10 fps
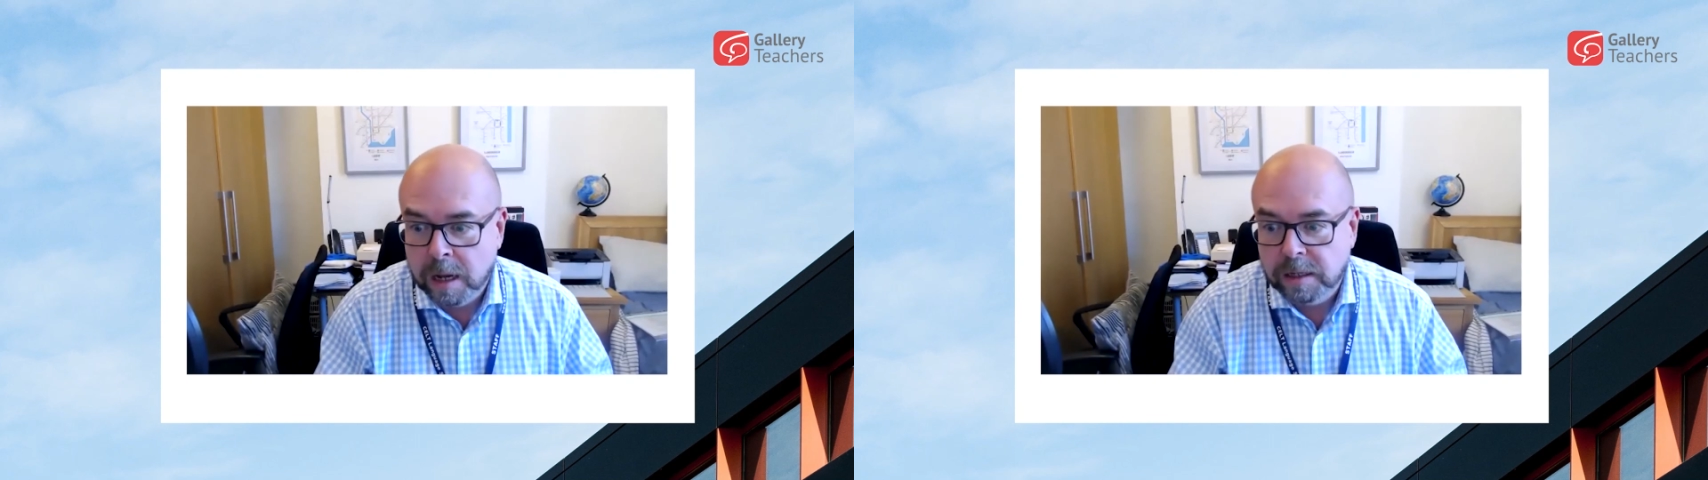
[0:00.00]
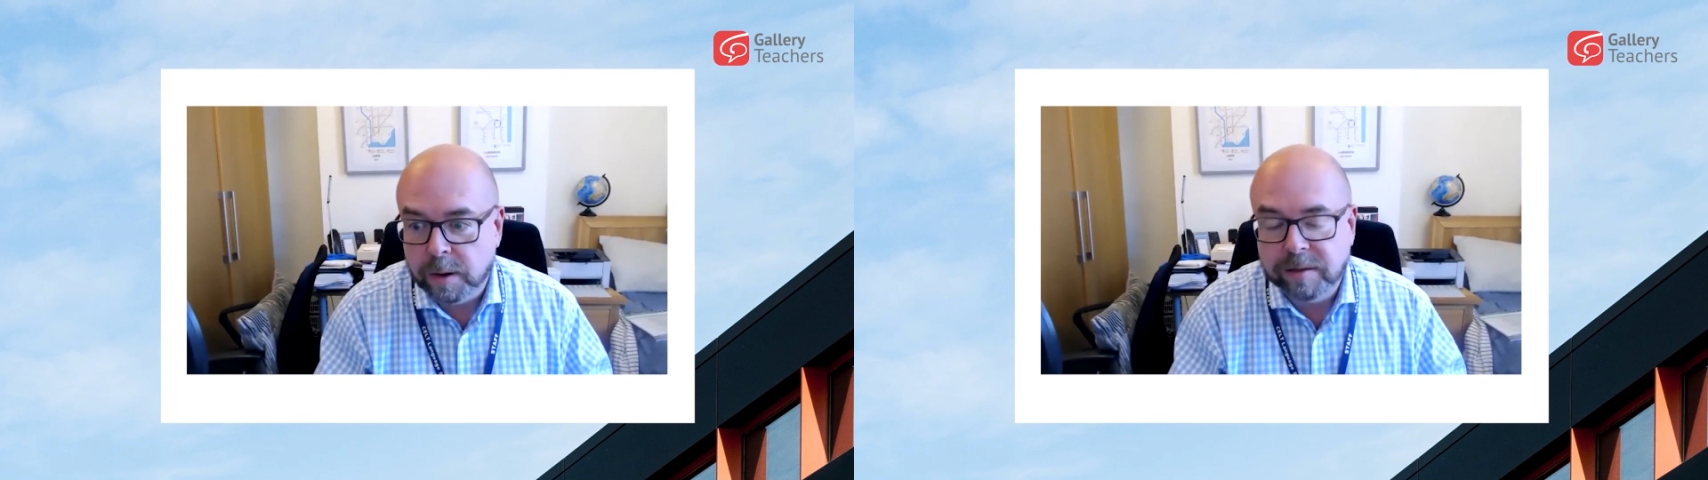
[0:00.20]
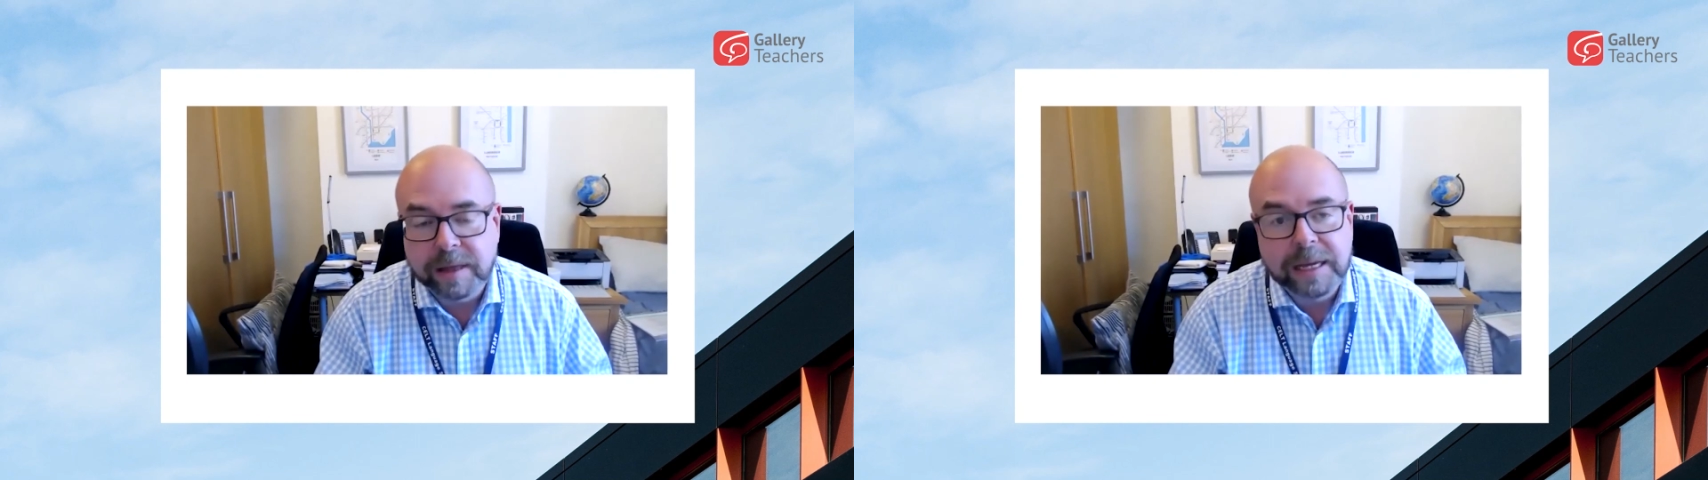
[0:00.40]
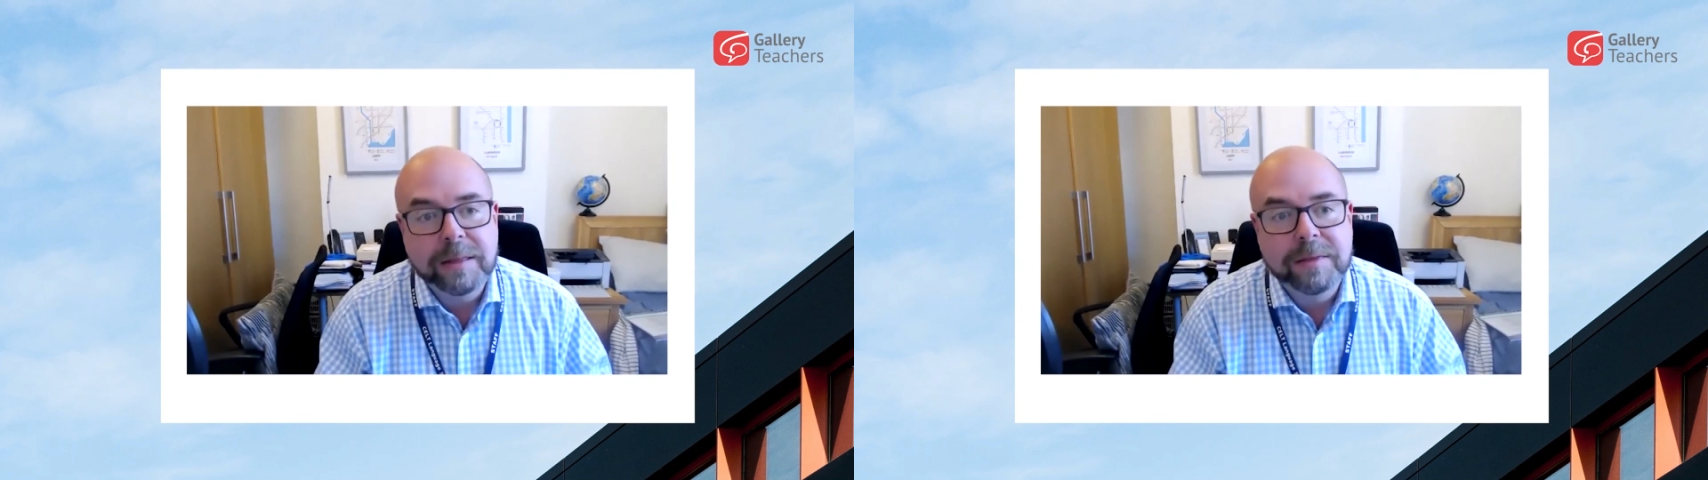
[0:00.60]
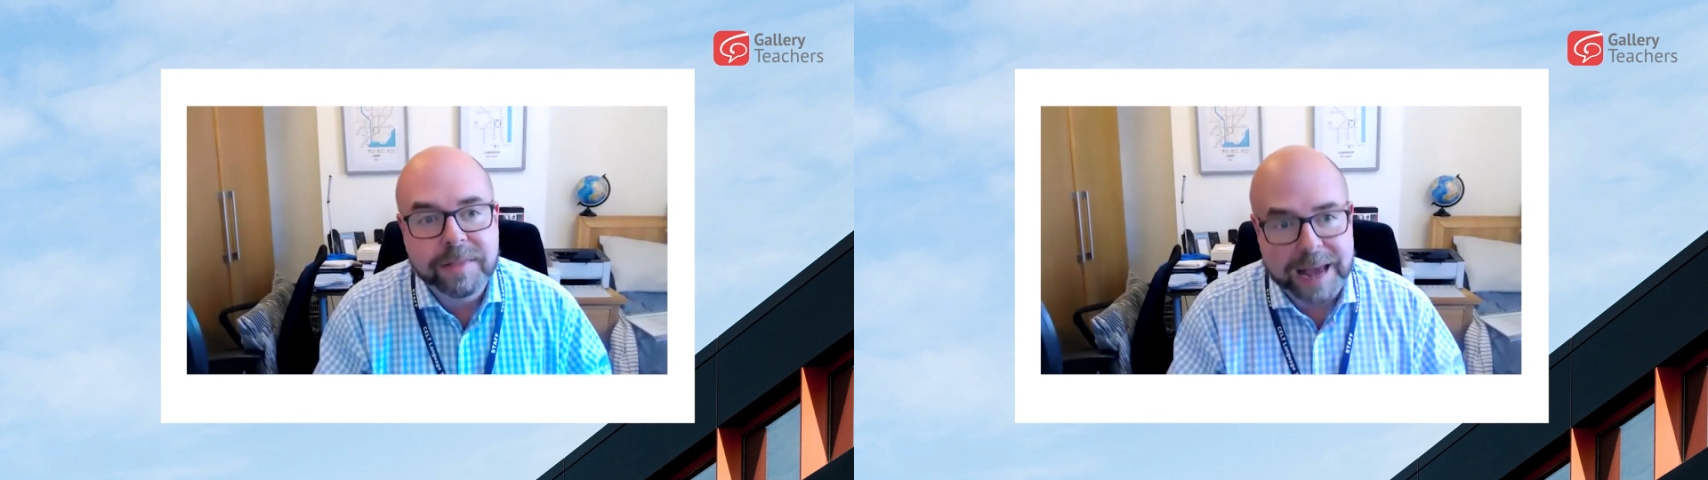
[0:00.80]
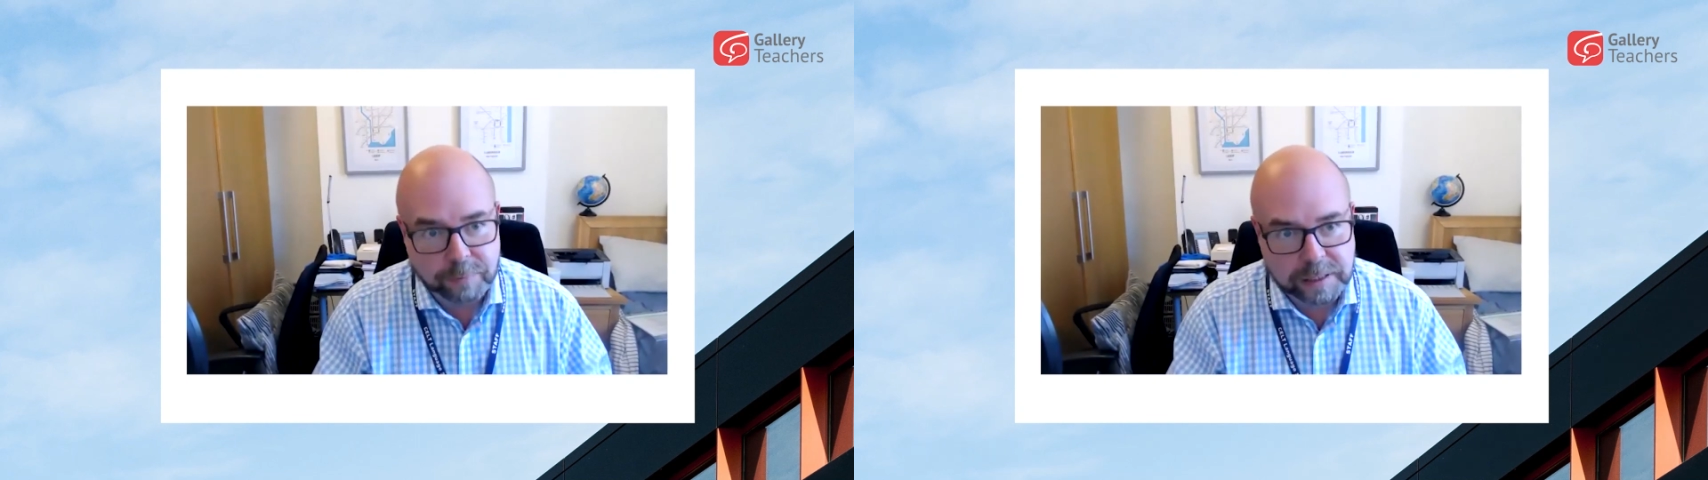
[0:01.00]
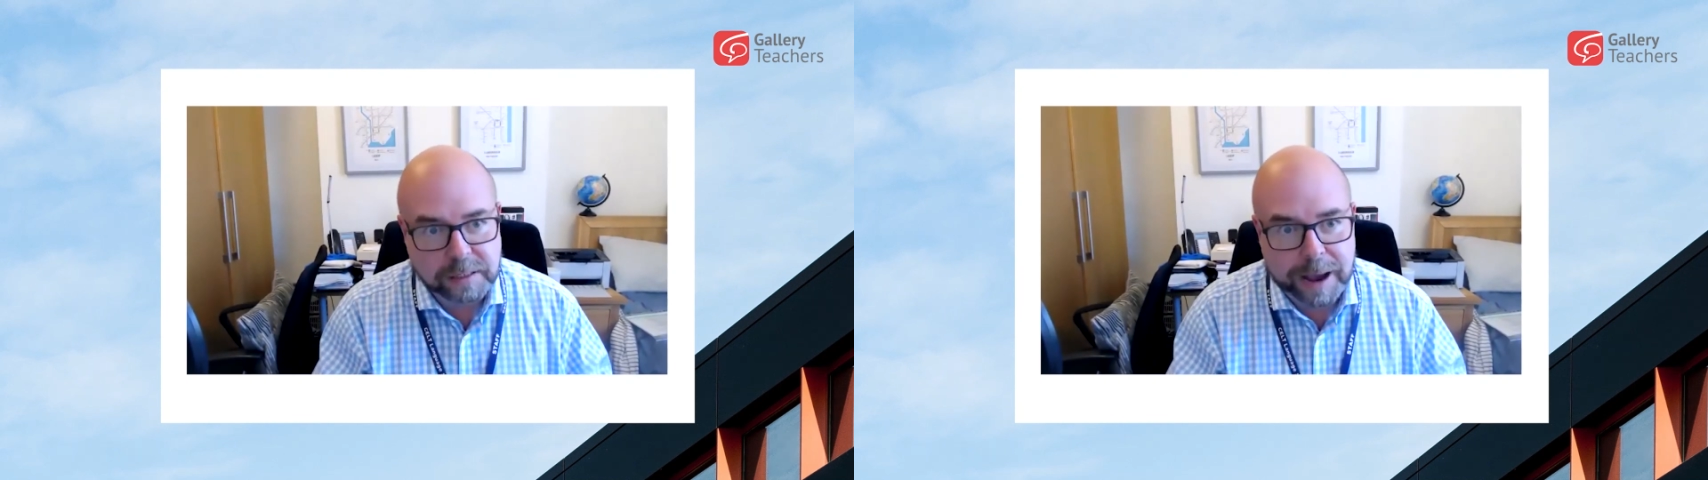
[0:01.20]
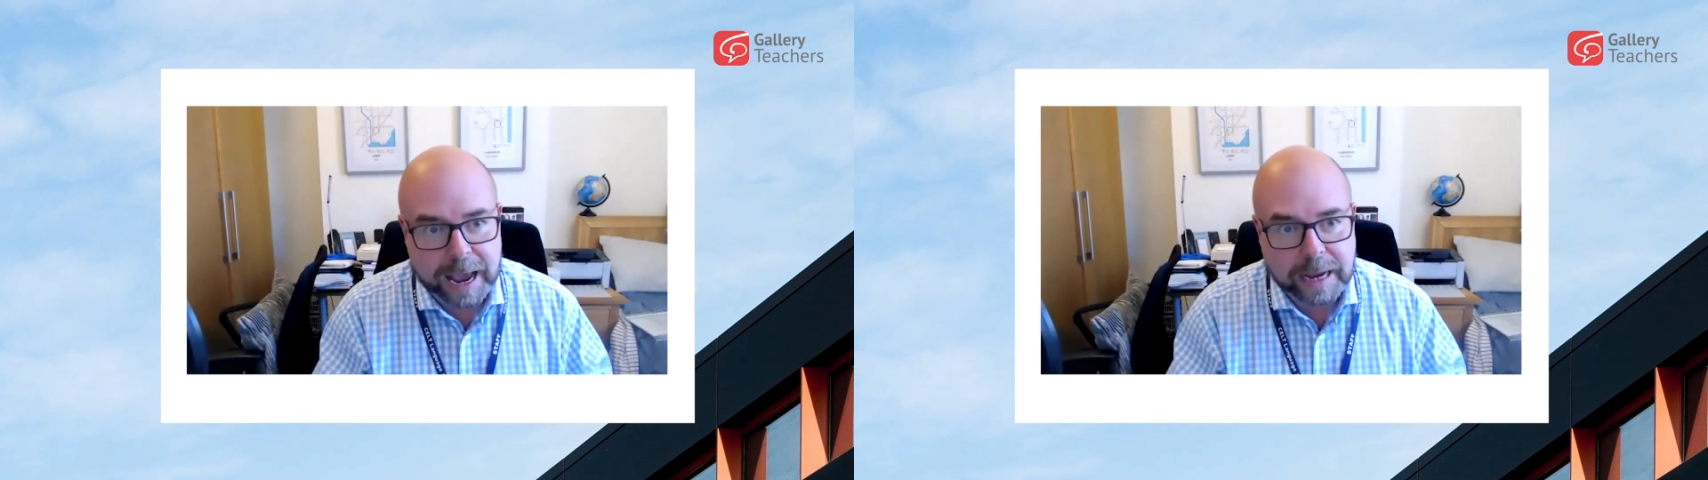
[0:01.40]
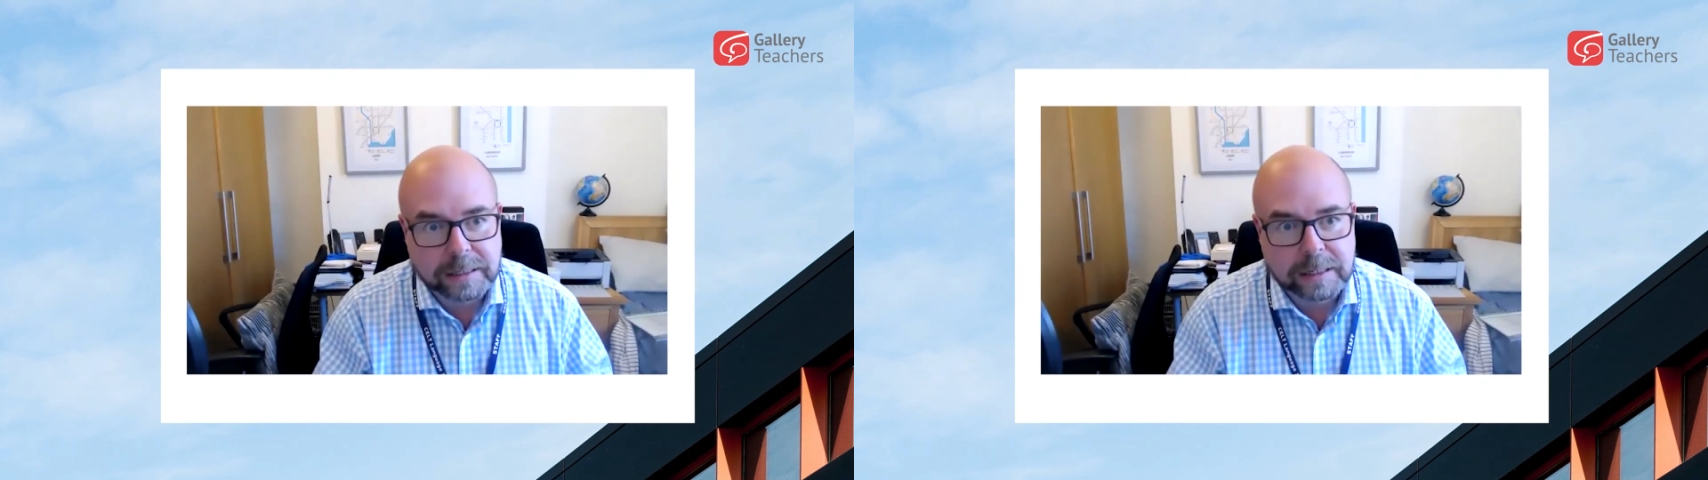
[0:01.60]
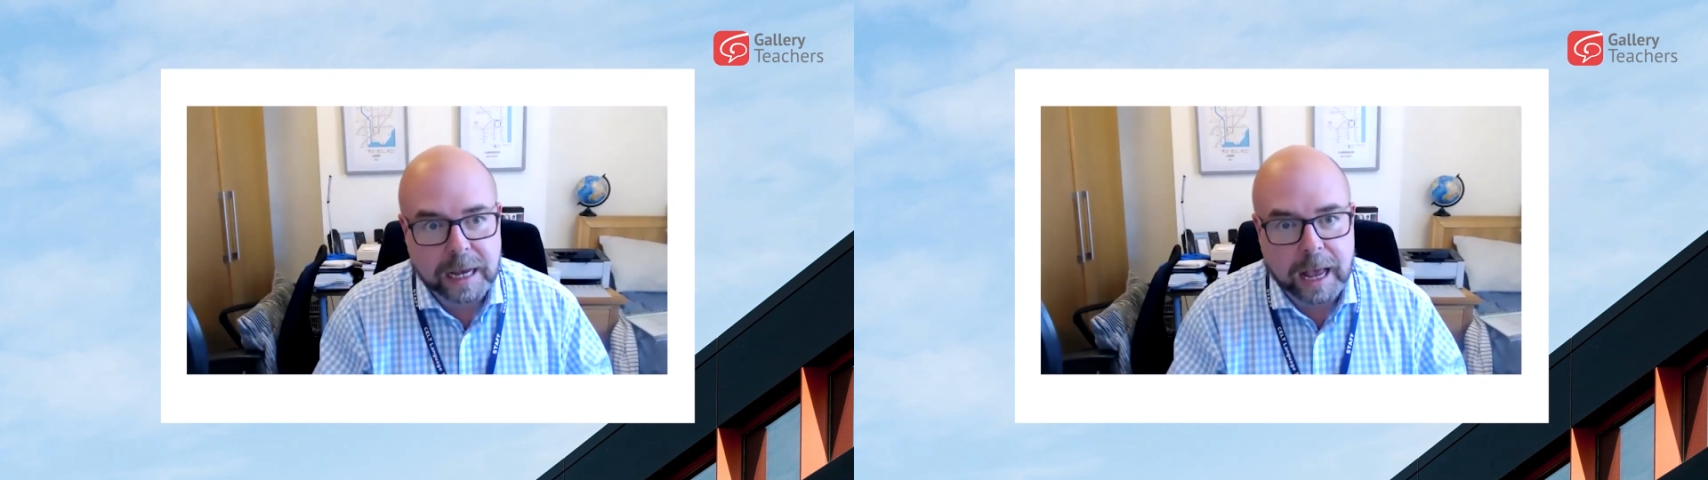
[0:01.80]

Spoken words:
So I think in that respect,